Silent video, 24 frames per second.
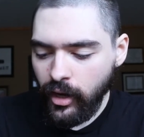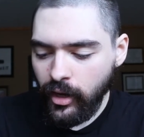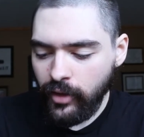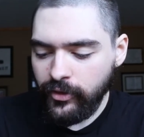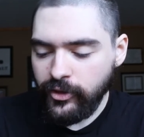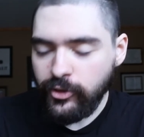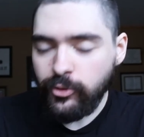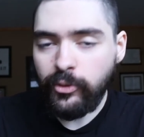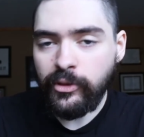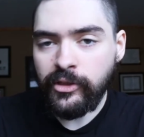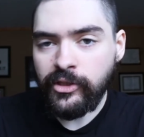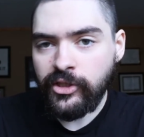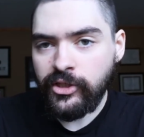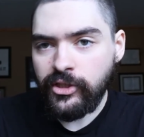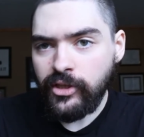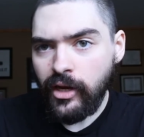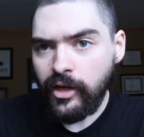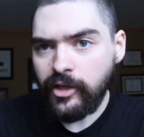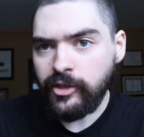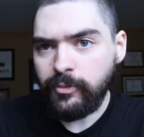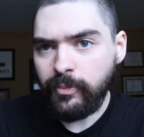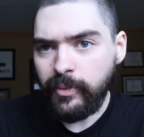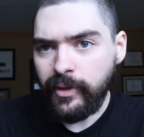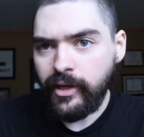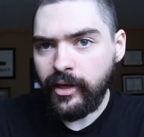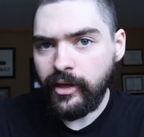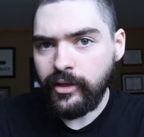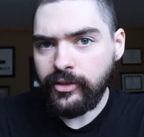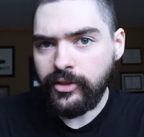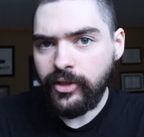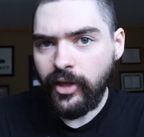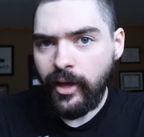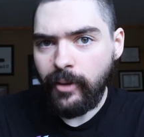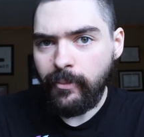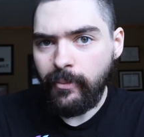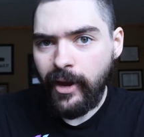This one sucks
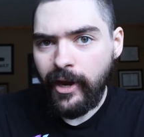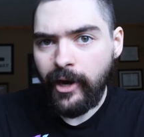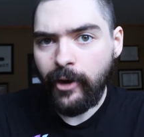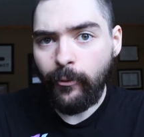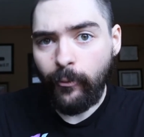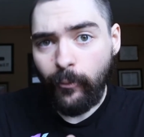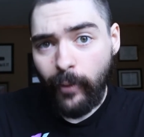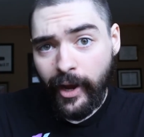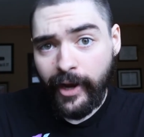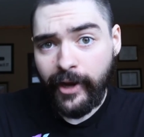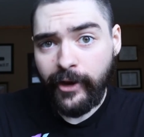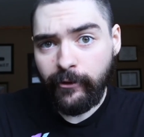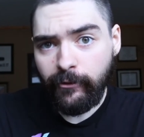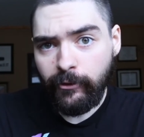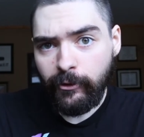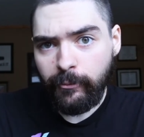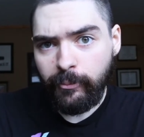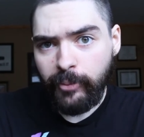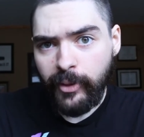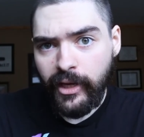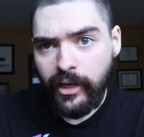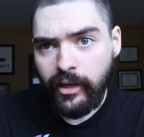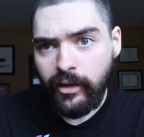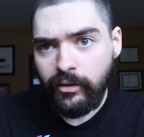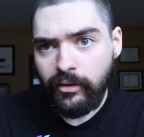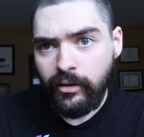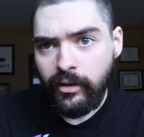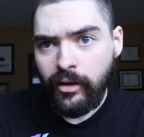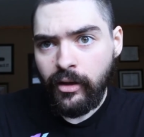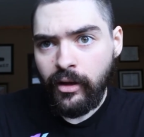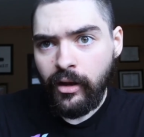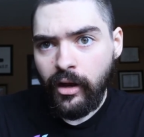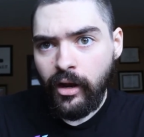because they made a regular Pete,